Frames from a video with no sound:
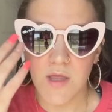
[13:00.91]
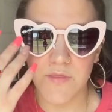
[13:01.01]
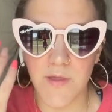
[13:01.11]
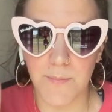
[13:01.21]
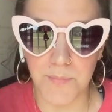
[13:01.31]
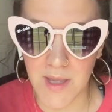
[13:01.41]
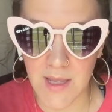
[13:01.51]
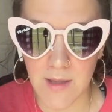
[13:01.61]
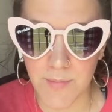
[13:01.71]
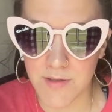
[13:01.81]
The
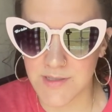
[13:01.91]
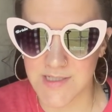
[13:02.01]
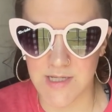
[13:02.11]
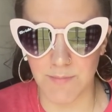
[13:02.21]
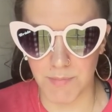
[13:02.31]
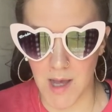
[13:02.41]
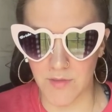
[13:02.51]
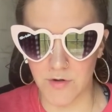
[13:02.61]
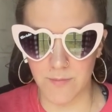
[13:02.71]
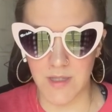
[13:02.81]
babe doesn't
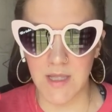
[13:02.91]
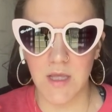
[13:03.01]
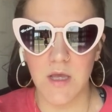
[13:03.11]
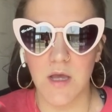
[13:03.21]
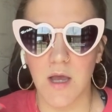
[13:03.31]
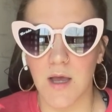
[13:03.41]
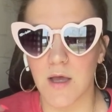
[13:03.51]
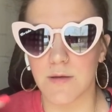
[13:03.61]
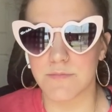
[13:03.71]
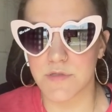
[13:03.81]
bother me.
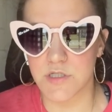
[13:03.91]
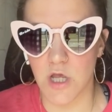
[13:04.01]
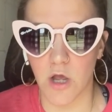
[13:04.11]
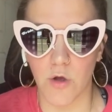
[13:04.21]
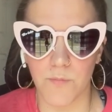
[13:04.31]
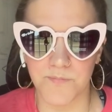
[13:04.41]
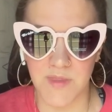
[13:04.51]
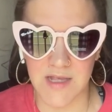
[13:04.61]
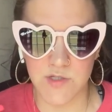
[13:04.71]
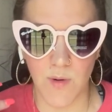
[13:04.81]
Um, so
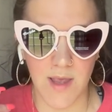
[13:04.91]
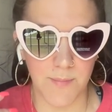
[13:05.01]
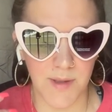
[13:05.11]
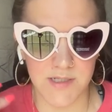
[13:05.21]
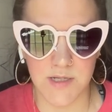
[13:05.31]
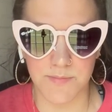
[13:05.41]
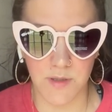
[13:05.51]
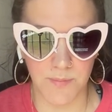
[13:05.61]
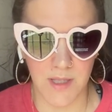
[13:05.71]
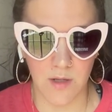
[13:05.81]
that's why I picked up
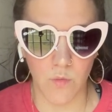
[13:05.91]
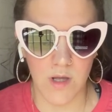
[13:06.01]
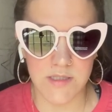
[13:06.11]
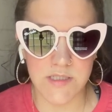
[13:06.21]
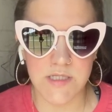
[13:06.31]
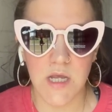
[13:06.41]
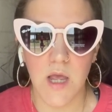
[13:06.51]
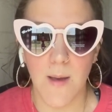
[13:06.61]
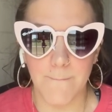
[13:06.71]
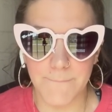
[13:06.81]
the pink ones.
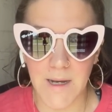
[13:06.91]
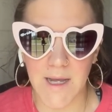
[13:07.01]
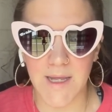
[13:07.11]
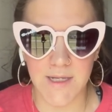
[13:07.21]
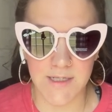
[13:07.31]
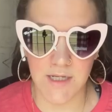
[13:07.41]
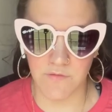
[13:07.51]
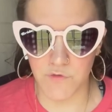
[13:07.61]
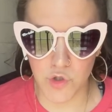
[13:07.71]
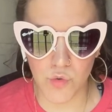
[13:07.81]
But
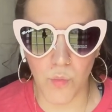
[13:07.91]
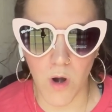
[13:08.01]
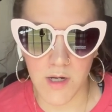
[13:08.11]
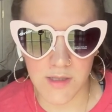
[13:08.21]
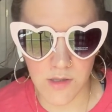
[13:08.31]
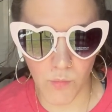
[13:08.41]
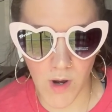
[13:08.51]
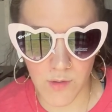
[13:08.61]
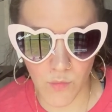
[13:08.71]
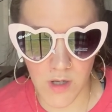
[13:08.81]
if you wanted the
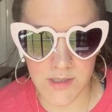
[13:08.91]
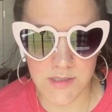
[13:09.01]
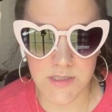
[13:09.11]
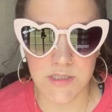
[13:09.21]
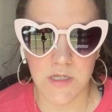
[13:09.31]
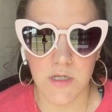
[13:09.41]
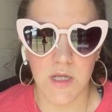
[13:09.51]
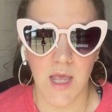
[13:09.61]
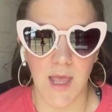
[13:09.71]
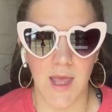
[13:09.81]
white ones,
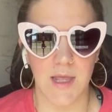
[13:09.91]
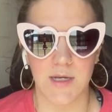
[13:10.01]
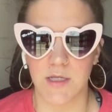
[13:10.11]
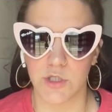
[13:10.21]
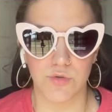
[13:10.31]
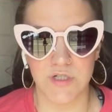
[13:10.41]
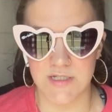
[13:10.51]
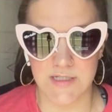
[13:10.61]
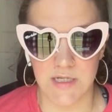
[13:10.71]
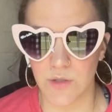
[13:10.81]
and you
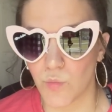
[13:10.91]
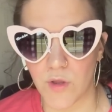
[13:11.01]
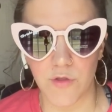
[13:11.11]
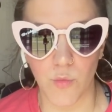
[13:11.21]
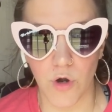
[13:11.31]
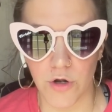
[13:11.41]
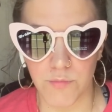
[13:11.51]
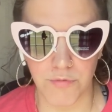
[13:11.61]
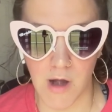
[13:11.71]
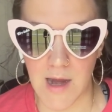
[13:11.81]
just didn't want the
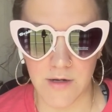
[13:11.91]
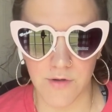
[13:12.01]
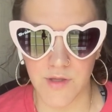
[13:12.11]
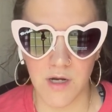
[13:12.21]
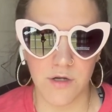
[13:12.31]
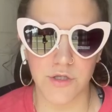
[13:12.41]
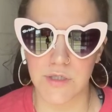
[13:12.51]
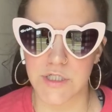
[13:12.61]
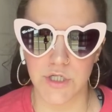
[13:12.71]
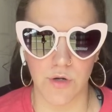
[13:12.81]
word bride on there, you
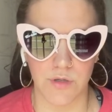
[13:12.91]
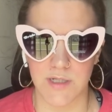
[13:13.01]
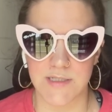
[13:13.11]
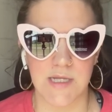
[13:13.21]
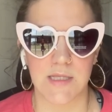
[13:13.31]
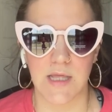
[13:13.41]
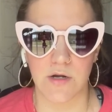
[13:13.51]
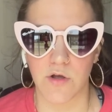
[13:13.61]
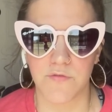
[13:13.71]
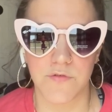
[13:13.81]
can totally take
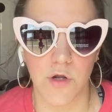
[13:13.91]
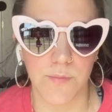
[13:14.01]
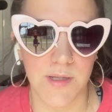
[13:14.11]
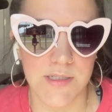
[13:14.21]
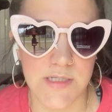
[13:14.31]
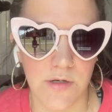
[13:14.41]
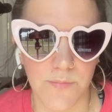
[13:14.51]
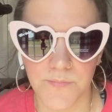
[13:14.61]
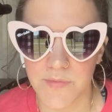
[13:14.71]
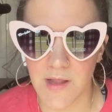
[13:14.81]
that off, no big deal.
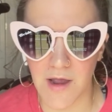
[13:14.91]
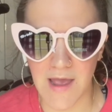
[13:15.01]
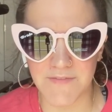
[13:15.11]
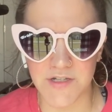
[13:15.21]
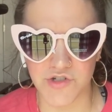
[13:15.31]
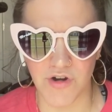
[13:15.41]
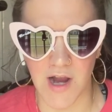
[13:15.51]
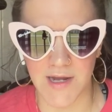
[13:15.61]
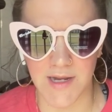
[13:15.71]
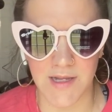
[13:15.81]
Now I haven't
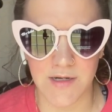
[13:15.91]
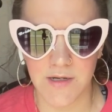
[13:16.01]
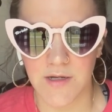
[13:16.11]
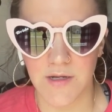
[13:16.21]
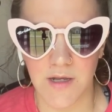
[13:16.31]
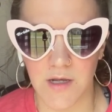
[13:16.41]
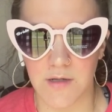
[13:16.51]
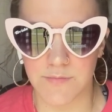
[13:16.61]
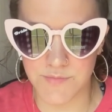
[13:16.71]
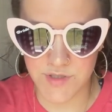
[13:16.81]
tried it,
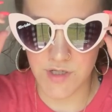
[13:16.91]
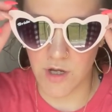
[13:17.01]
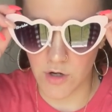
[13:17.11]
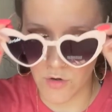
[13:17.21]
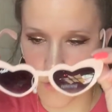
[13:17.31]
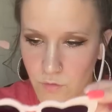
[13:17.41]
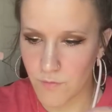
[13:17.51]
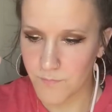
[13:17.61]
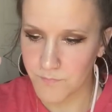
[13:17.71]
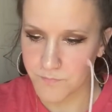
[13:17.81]
um, so
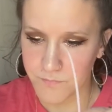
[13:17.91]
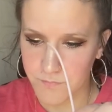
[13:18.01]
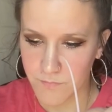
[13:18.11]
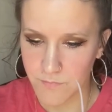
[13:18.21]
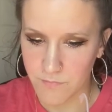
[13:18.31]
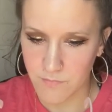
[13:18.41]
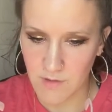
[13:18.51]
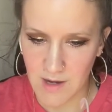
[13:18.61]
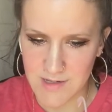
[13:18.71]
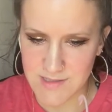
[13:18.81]

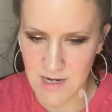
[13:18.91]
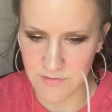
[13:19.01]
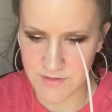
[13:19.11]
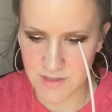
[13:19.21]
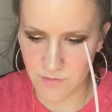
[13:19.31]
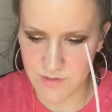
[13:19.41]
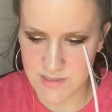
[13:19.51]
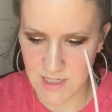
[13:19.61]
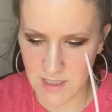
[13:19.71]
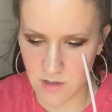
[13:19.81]
I doubt that it would
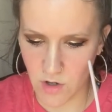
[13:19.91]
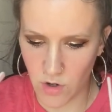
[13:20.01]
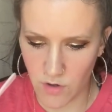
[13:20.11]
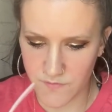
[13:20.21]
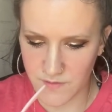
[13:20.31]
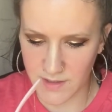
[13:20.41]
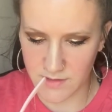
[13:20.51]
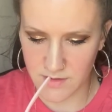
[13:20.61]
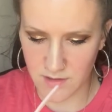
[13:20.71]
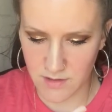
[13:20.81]
take off like
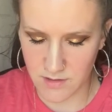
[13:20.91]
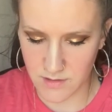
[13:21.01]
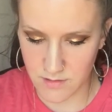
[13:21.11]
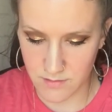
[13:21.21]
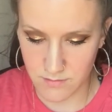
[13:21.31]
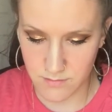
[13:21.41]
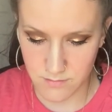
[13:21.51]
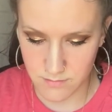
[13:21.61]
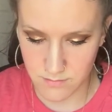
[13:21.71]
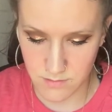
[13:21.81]
the,
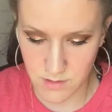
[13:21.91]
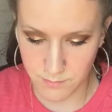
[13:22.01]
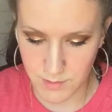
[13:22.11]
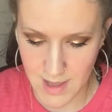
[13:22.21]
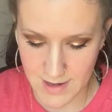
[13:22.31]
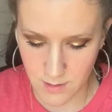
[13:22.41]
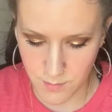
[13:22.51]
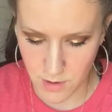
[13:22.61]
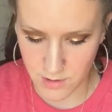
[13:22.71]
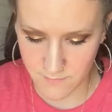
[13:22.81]
the black
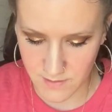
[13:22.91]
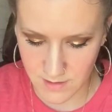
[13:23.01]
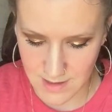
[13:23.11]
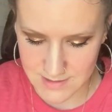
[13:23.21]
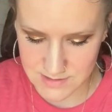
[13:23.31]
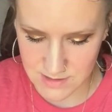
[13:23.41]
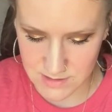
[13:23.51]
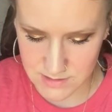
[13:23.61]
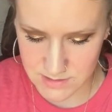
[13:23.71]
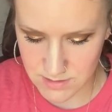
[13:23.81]
part of the
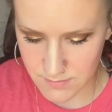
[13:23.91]
glasses.